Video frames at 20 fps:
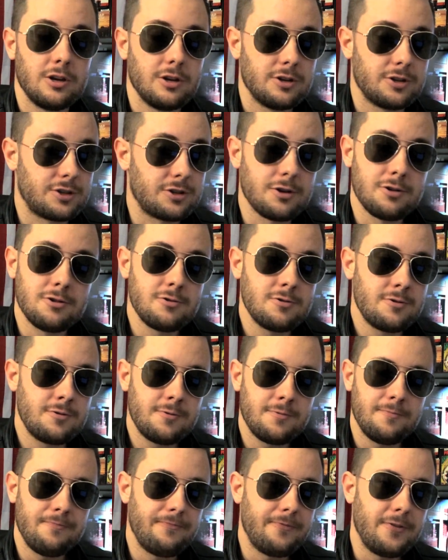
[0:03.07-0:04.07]

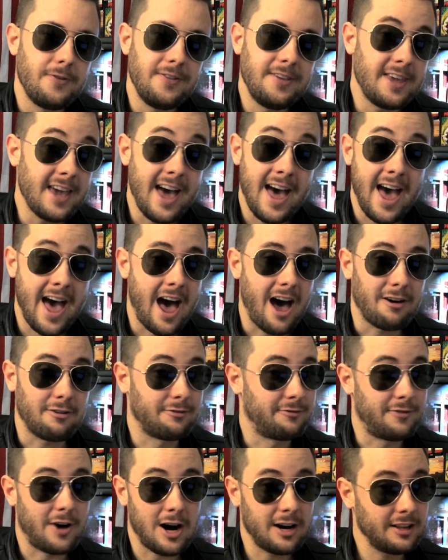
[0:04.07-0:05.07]
So, yeah,
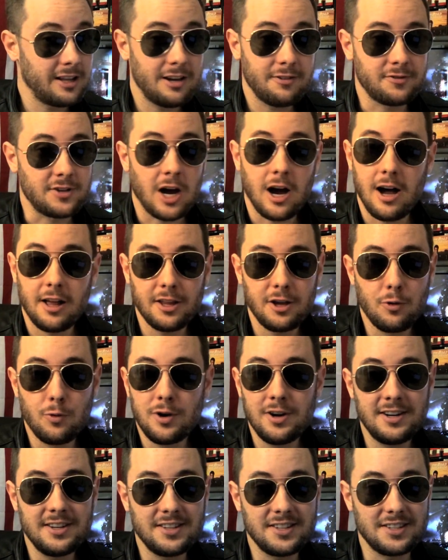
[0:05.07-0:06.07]
far left
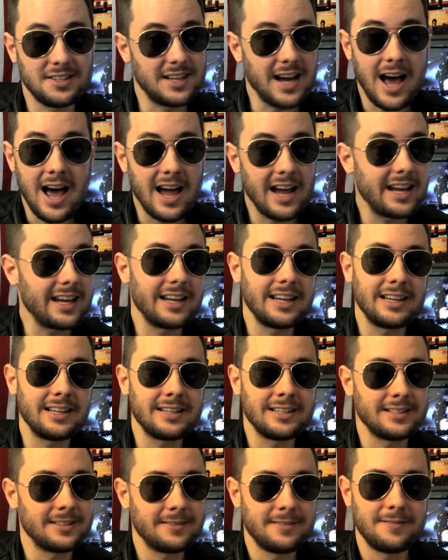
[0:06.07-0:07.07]
Hollywood is
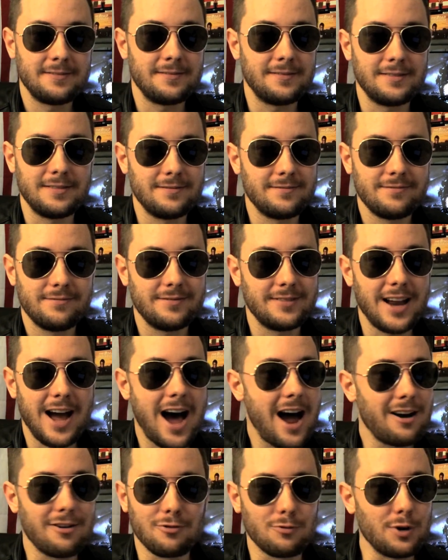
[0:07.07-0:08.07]
dying.
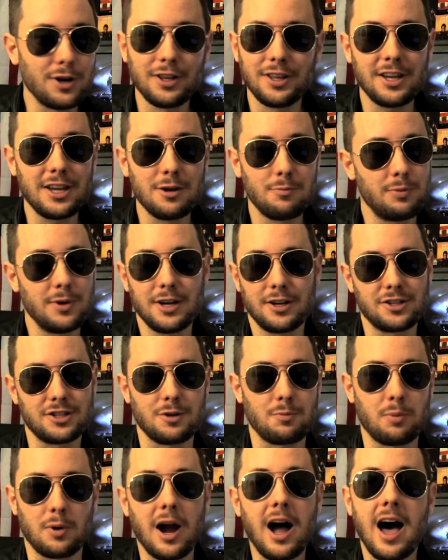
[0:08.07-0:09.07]
Not really a big
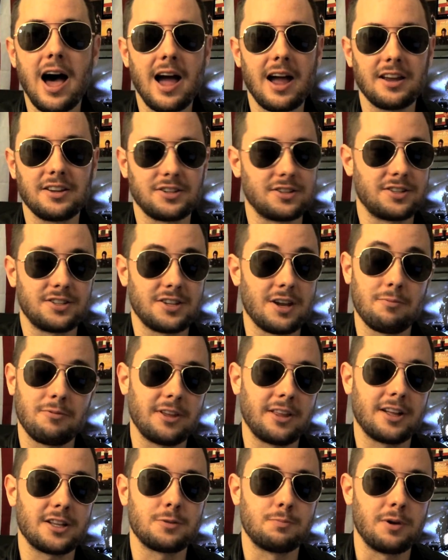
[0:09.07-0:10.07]
surprise. It's
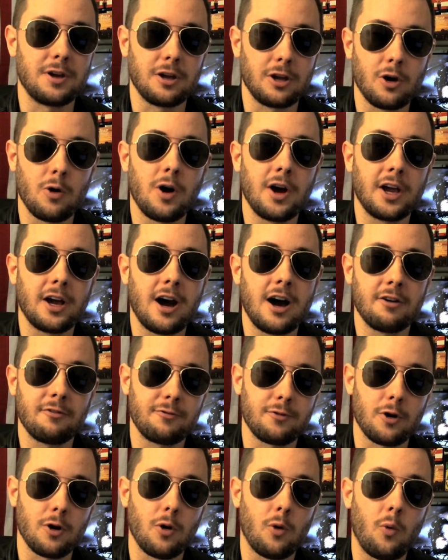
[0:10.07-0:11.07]
something that's been going on
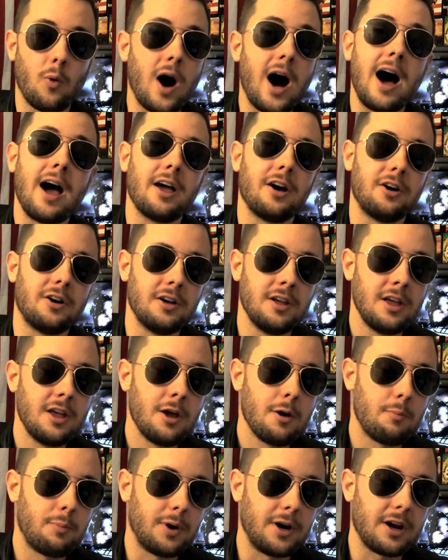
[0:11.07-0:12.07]
for a while.
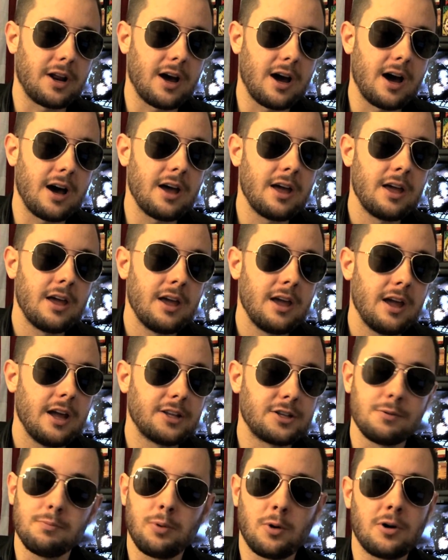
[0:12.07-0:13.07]
But
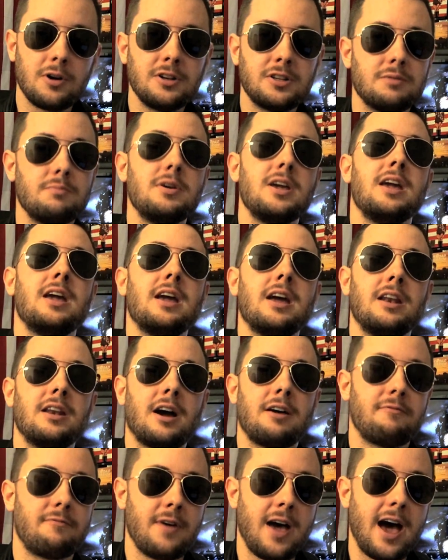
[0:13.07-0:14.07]
it's important to me, and
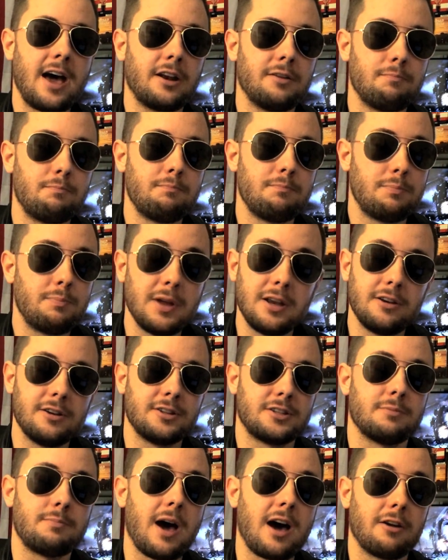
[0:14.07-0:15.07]
I've had
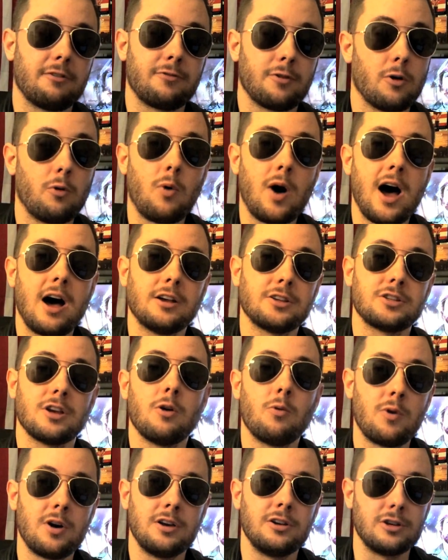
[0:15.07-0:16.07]
opinions about it for a while, so I
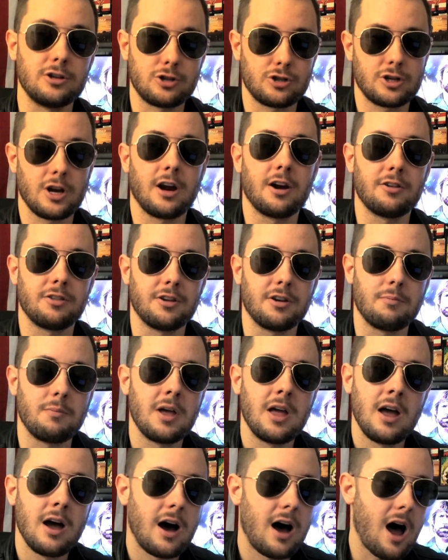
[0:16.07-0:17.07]
wanted to share them.
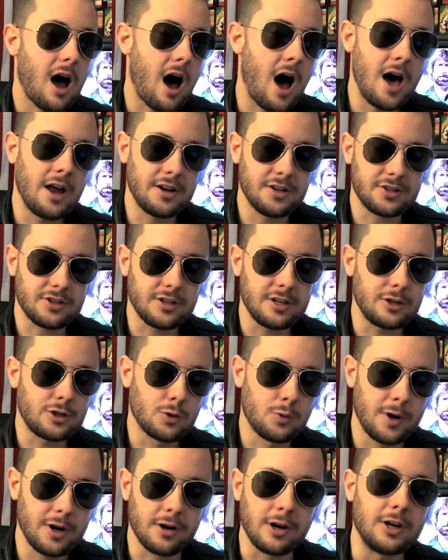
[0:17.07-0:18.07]
Honestly,
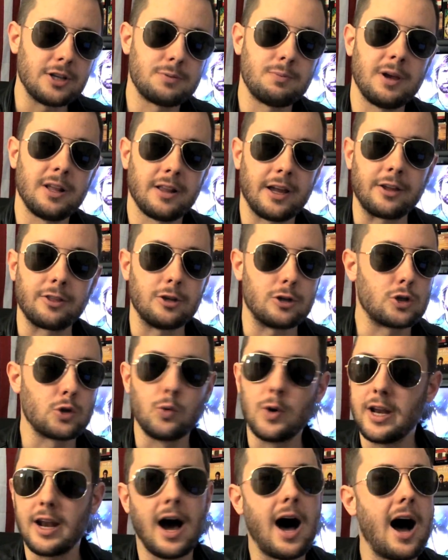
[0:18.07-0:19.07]
Twitter has been like the
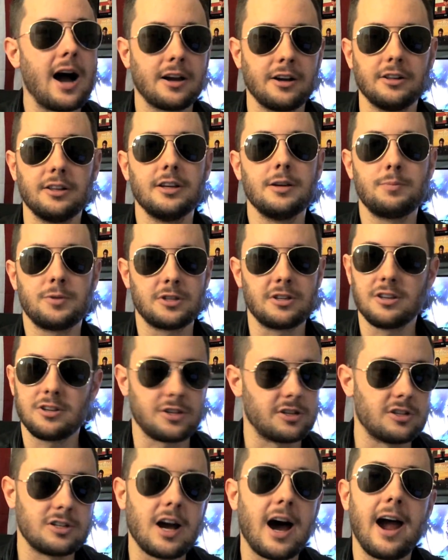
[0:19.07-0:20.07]
tweet-ocalypse
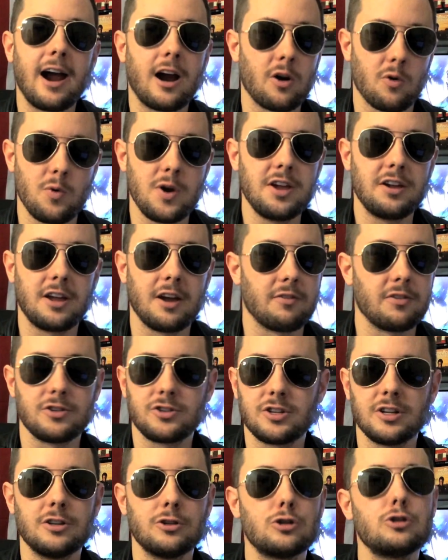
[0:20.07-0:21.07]
this entire week ever
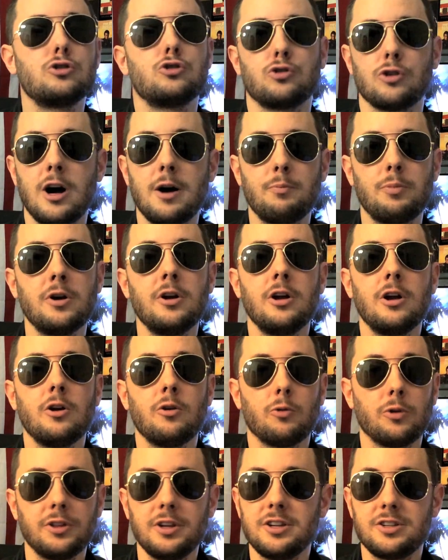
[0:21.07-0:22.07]
since Trump
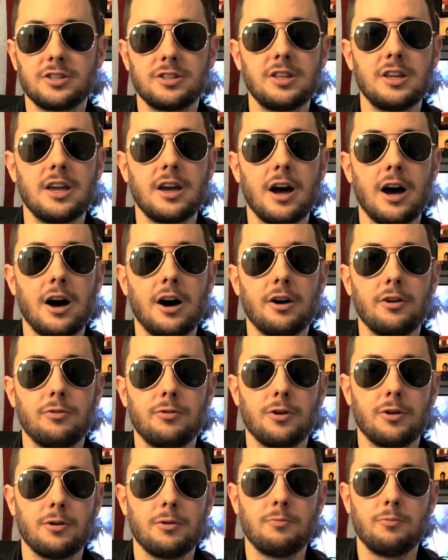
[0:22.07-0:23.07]
released the
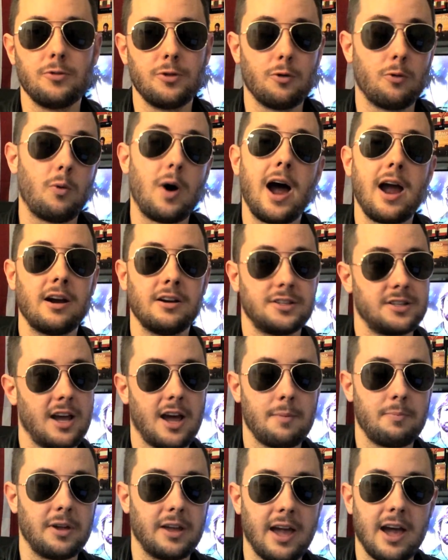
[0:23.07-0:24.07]

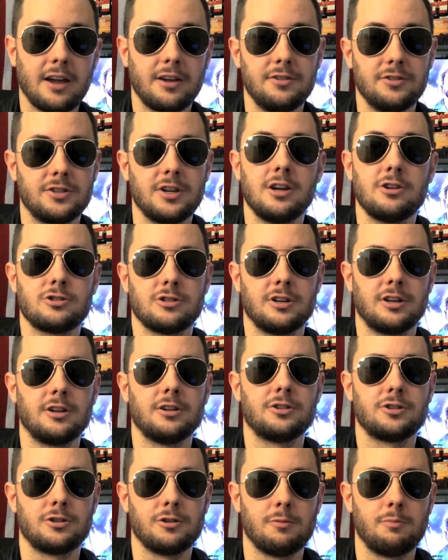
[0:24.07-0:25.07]
wiretapping accusation
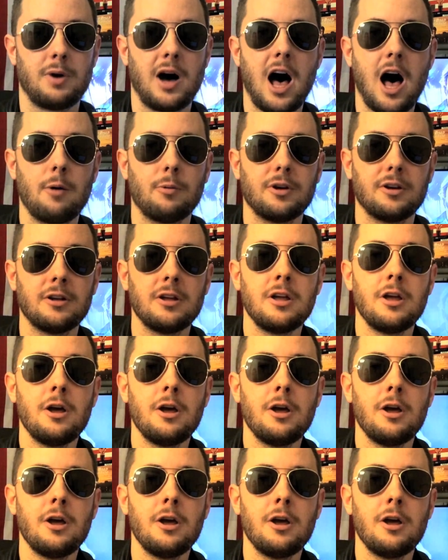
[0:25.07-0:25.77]
against Obama.